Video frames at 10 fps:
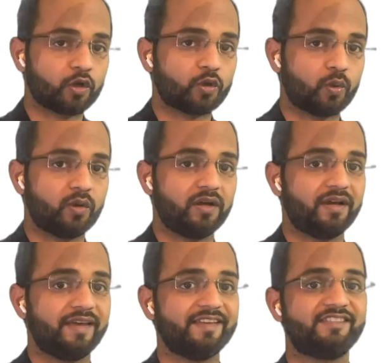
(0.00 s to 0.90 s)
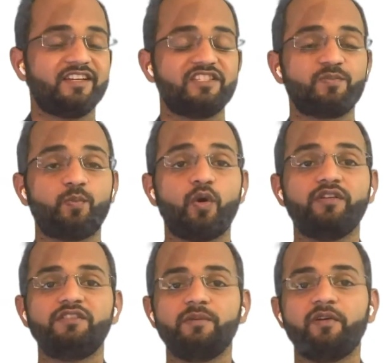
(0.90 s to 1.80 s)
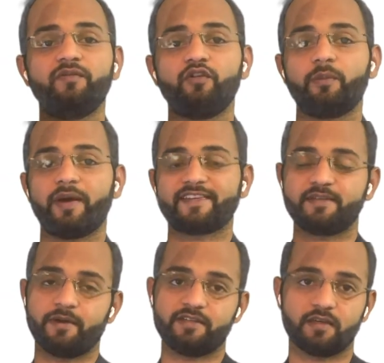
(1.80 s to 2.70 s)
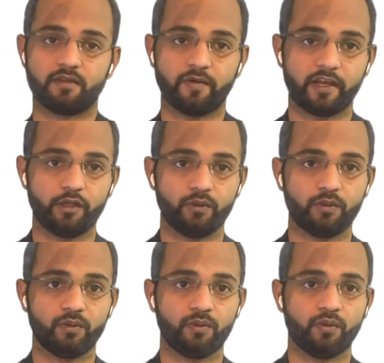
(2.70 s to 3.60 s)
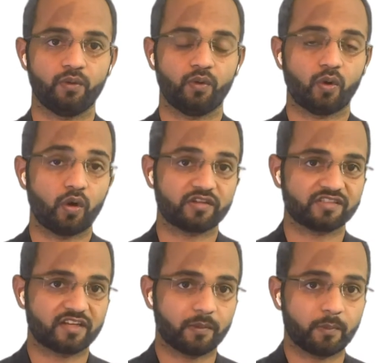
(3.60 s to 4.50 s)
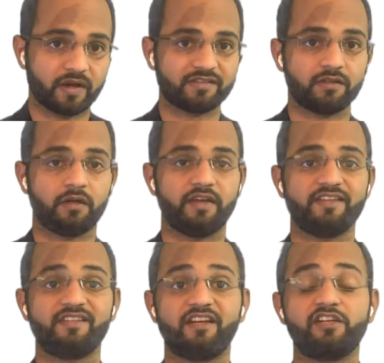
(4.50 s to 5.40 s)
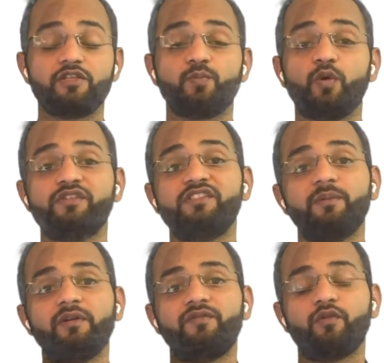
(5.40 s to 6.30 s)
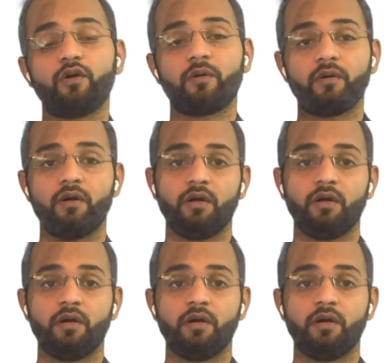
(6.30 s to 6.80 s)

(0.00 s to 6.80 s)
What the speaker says: owner is responsible for maximizing the value, or Scrum Master is responsible for